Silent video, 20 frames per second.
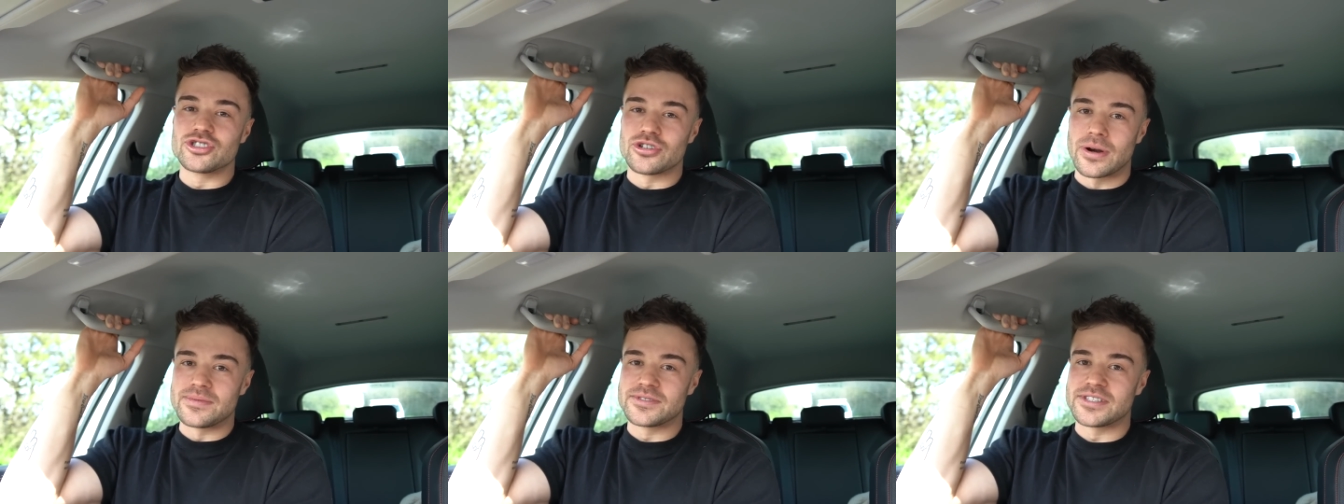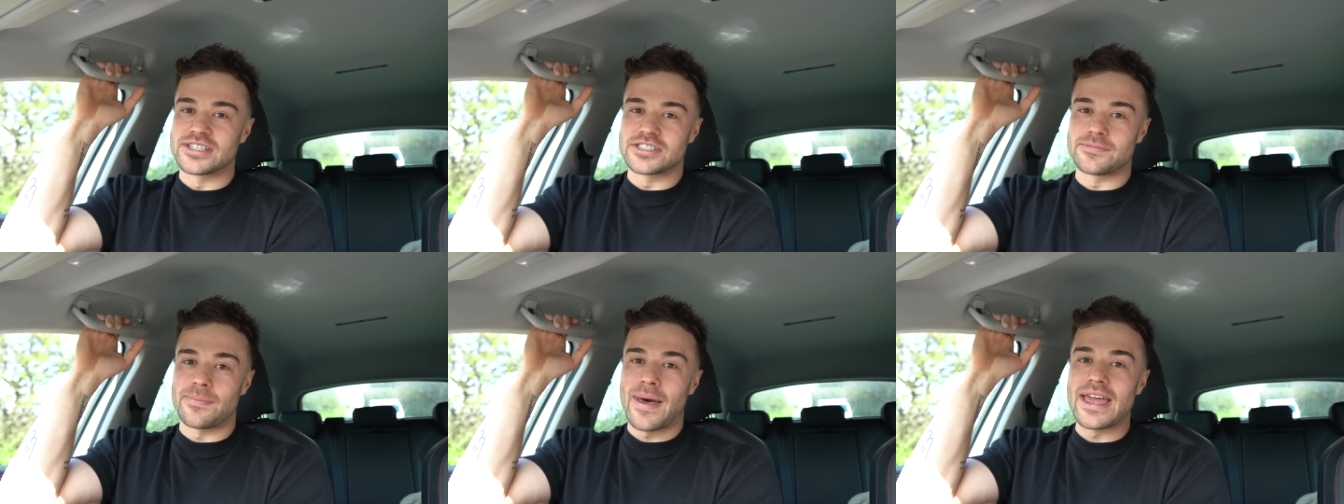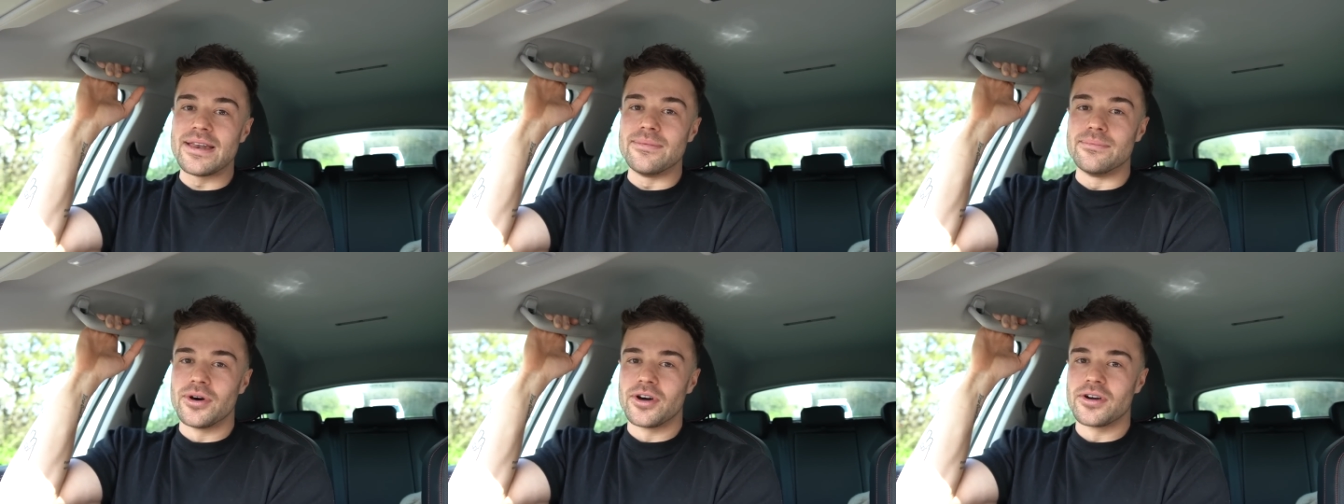trips to
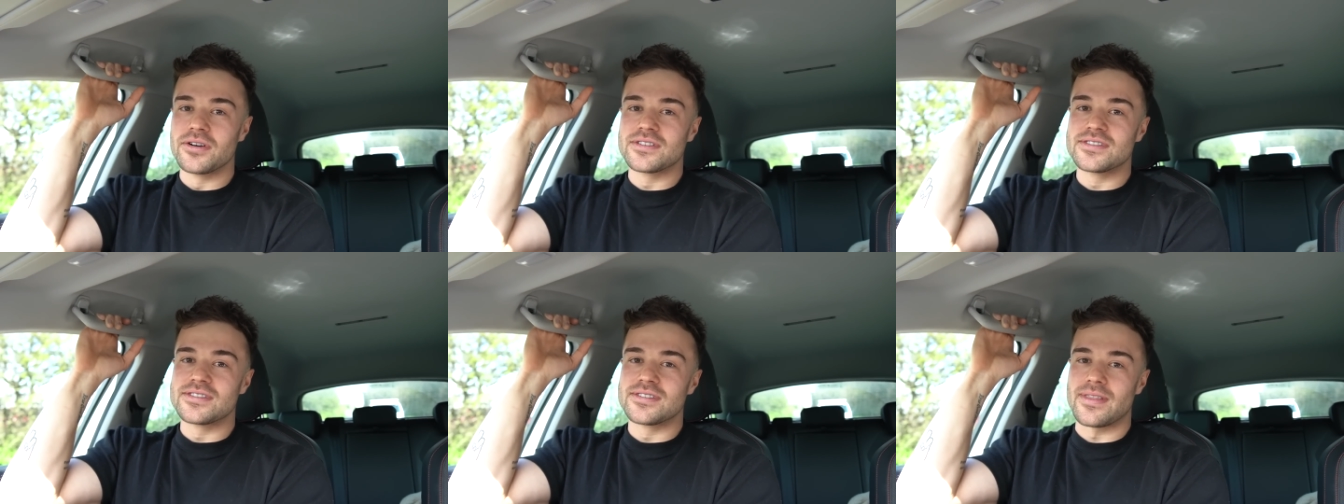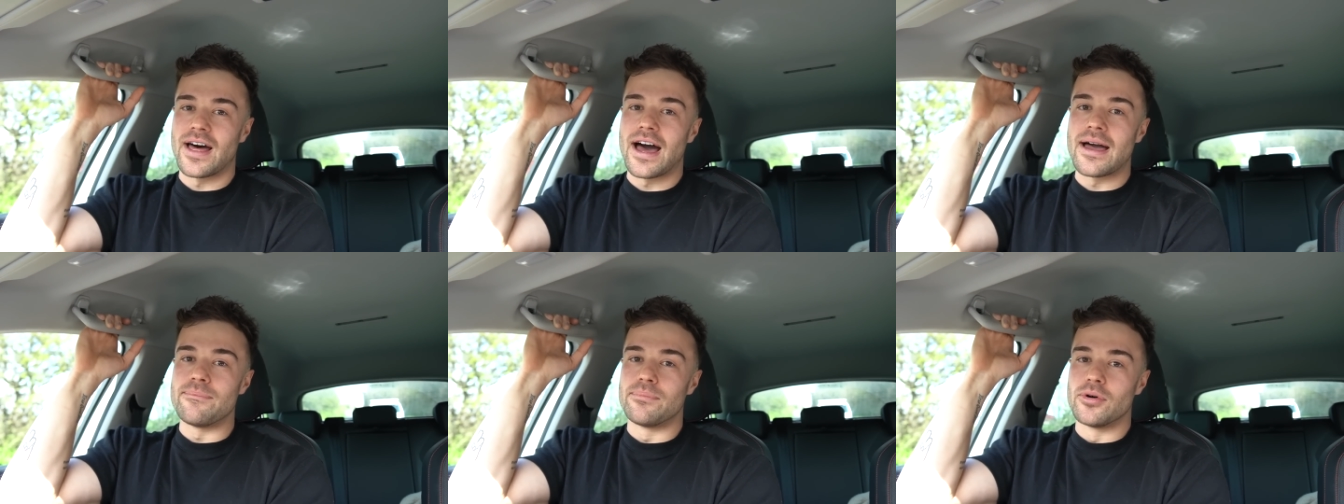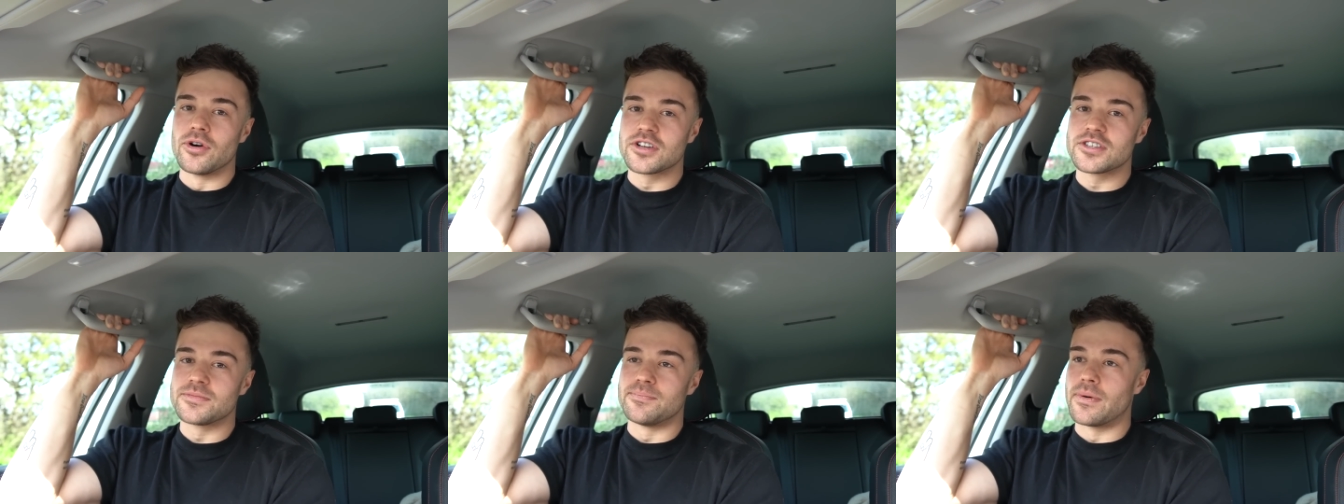Spain booked that I
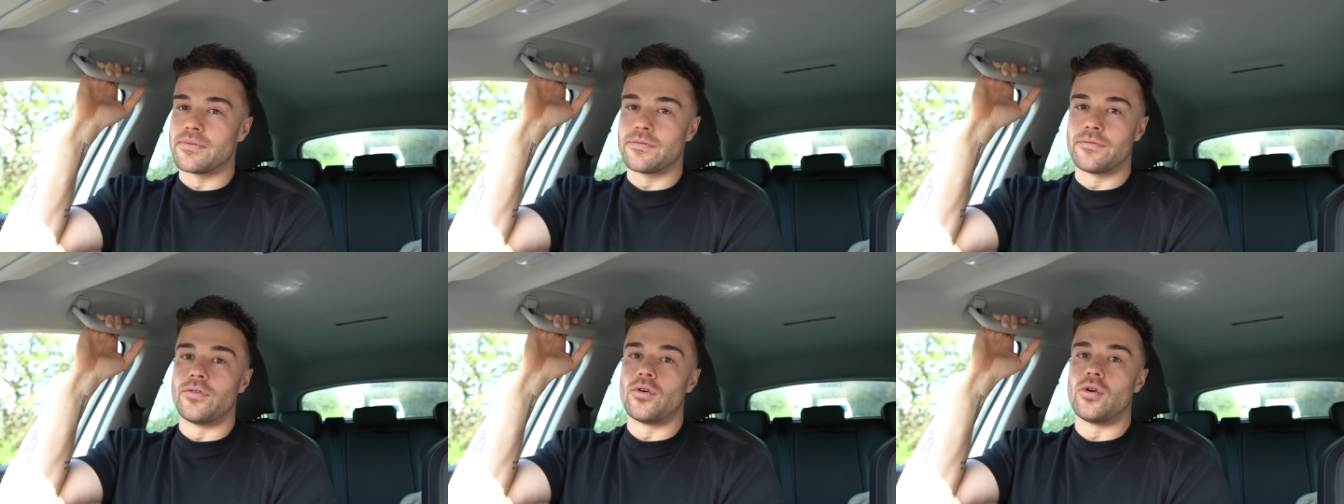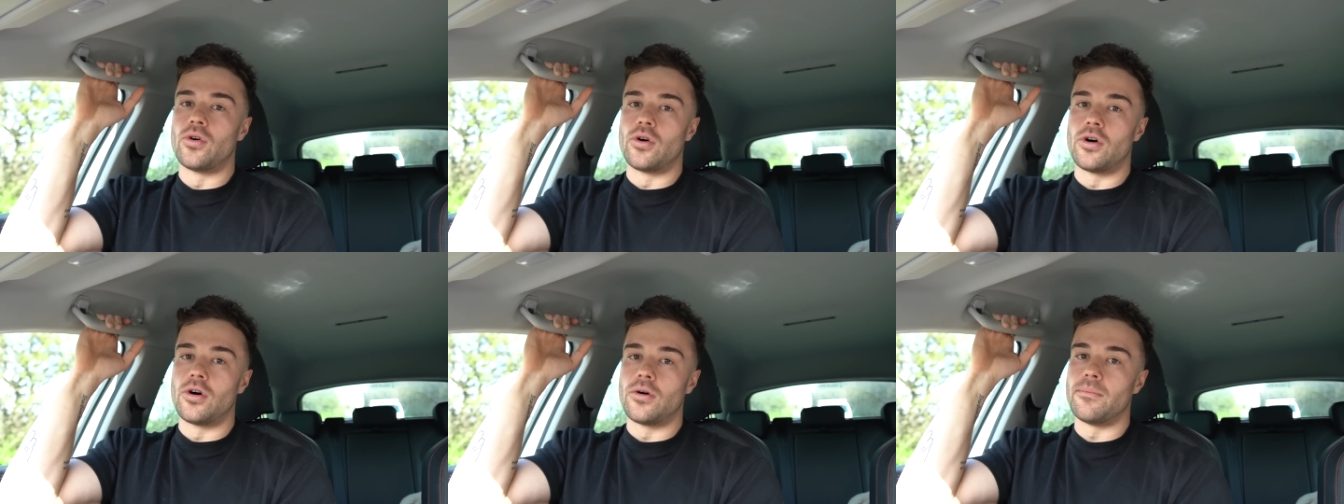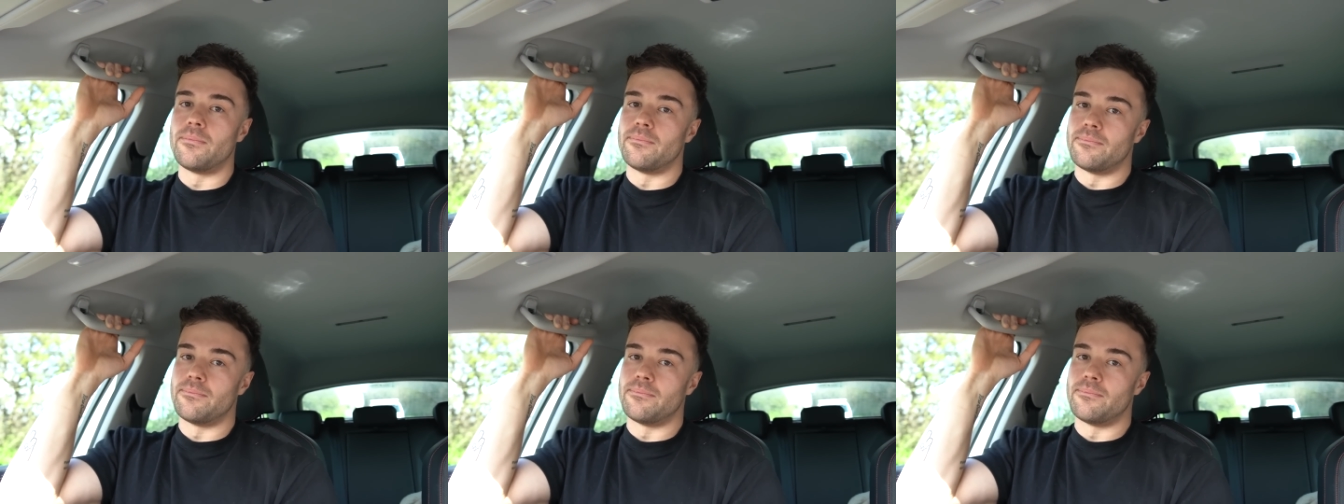booked before